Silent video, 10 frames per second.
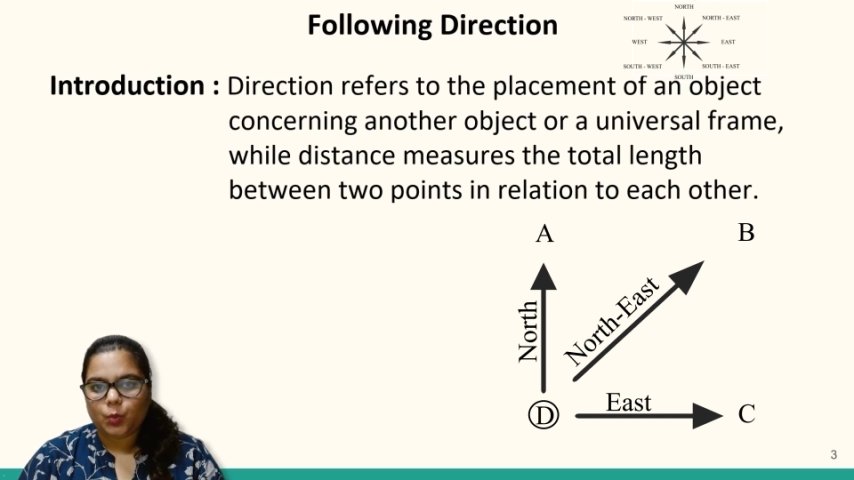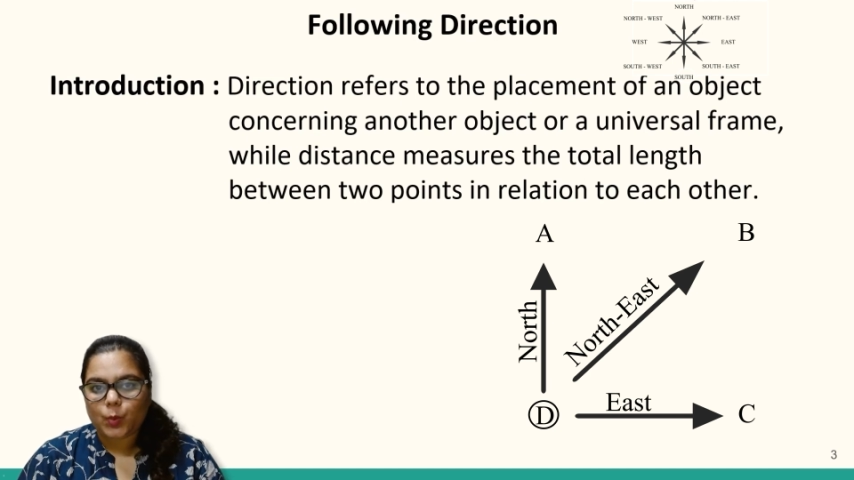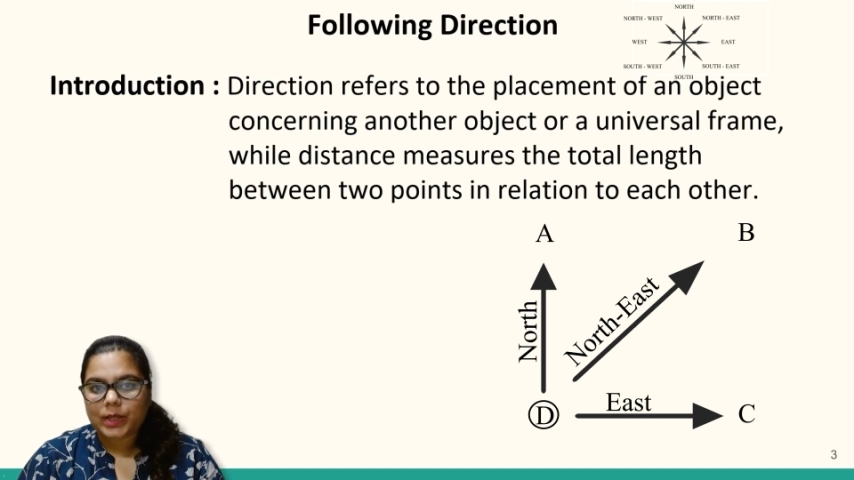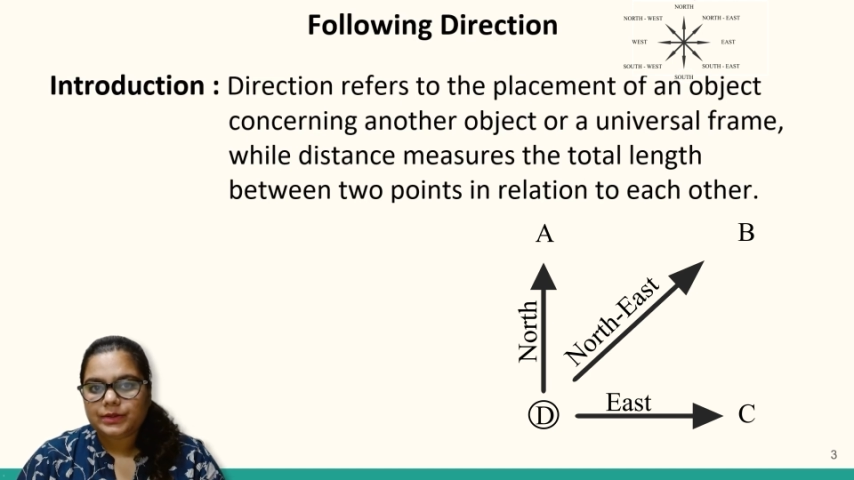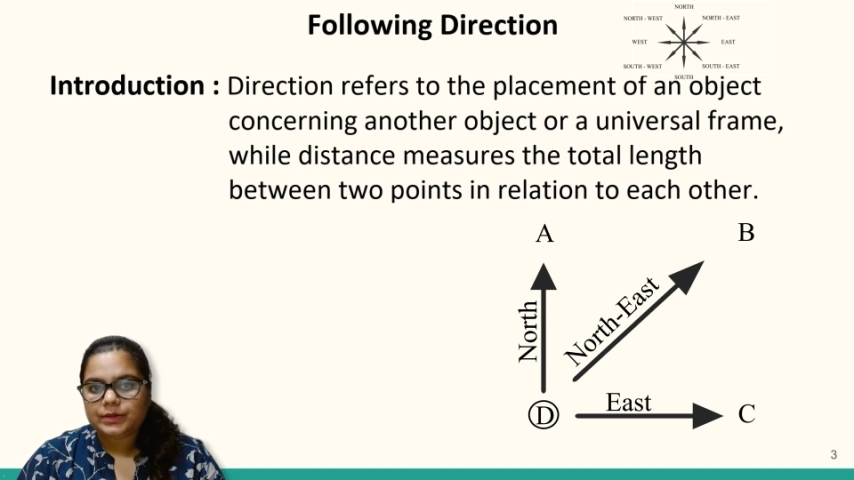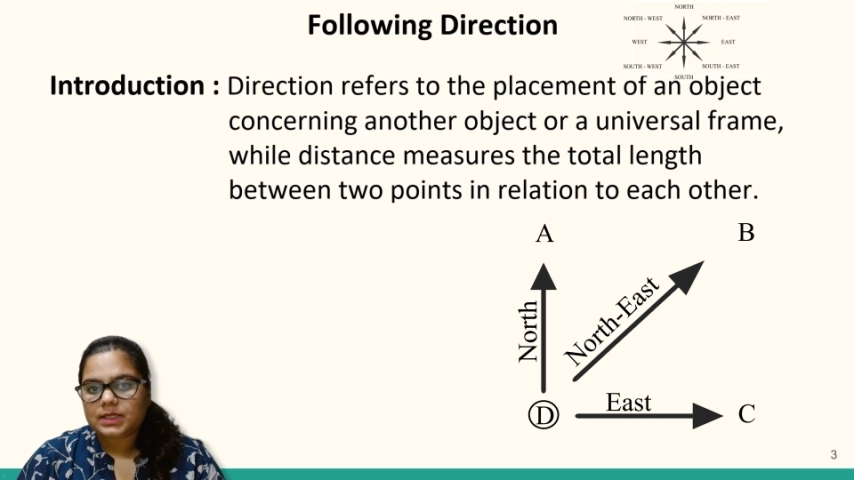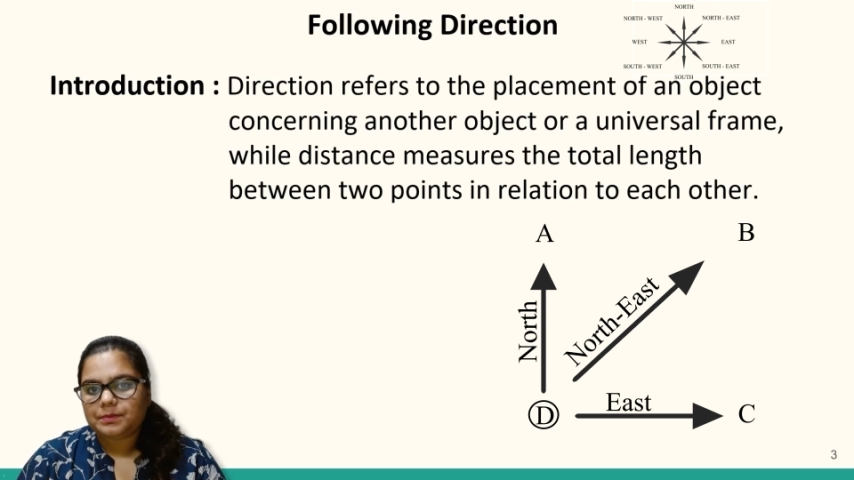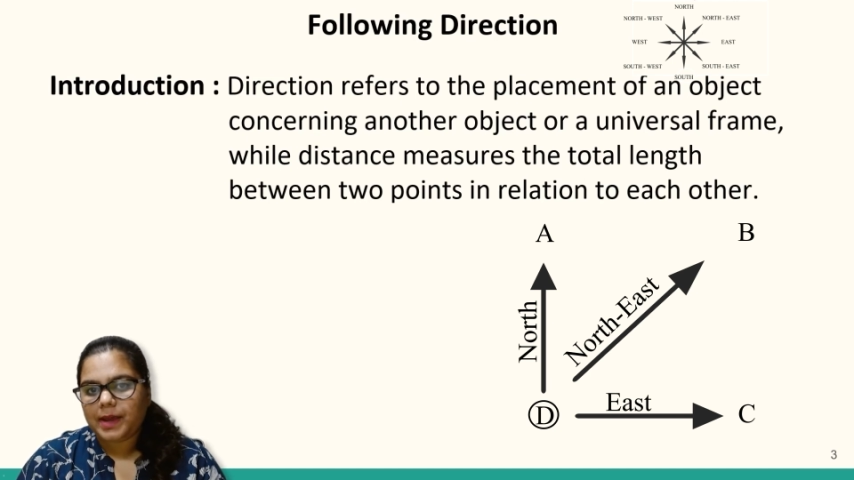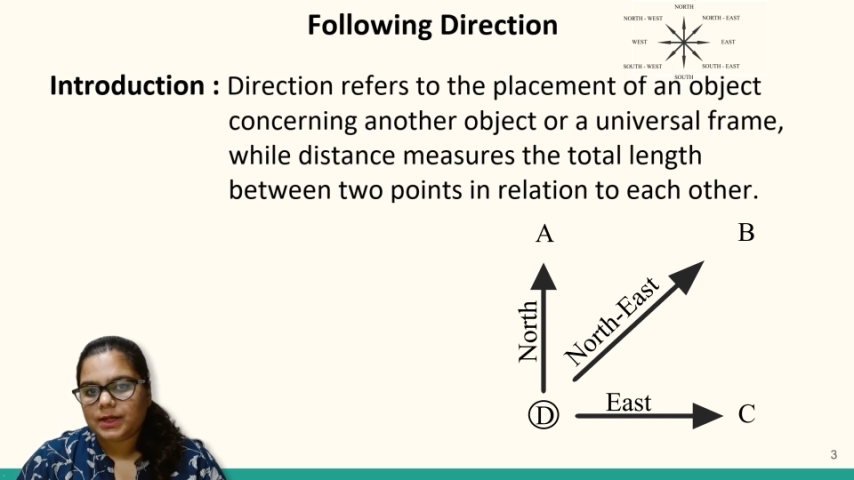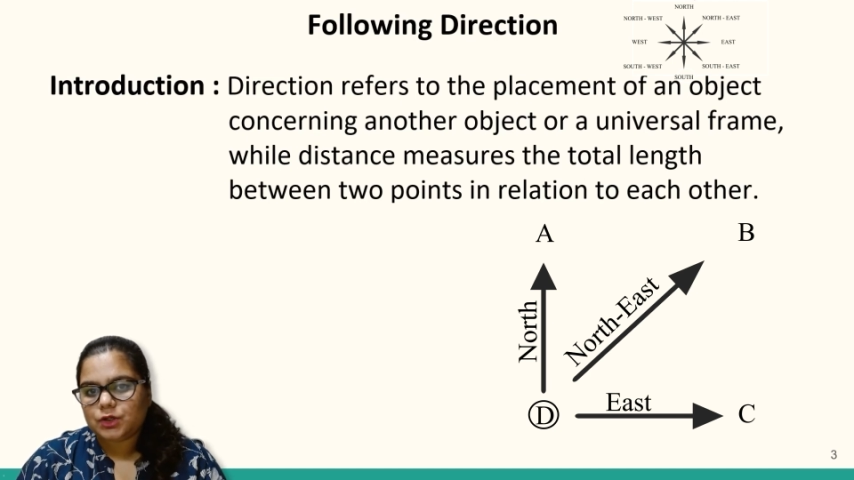with
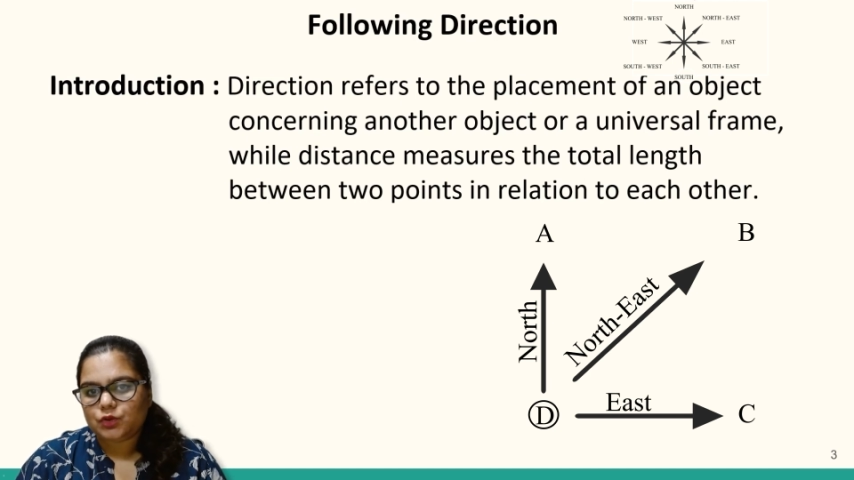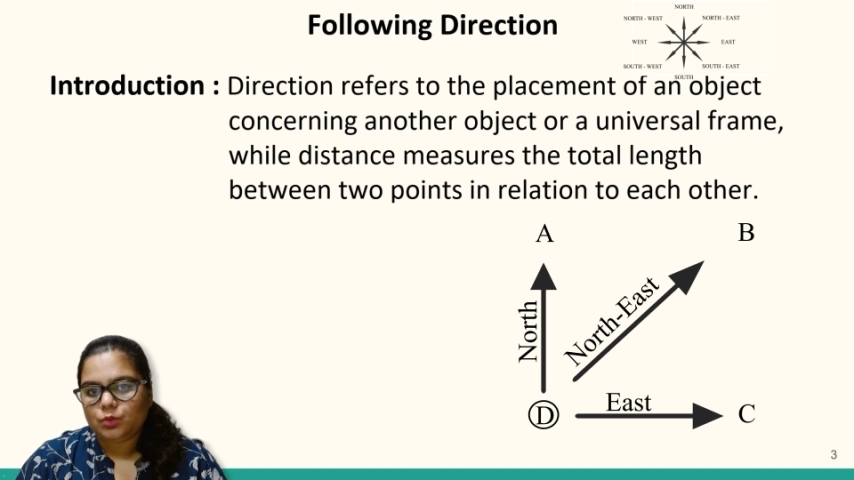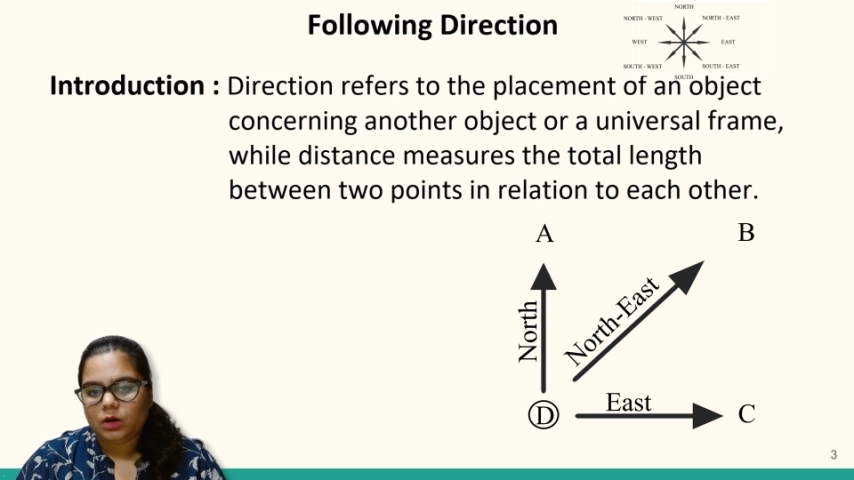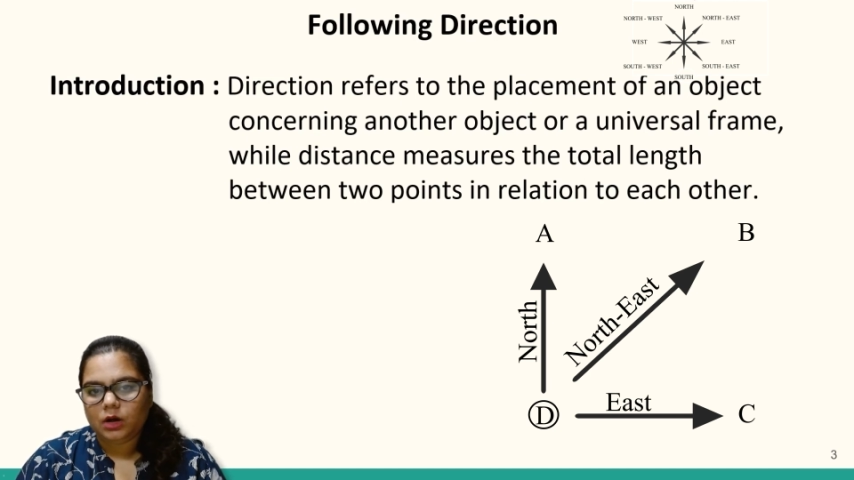respect to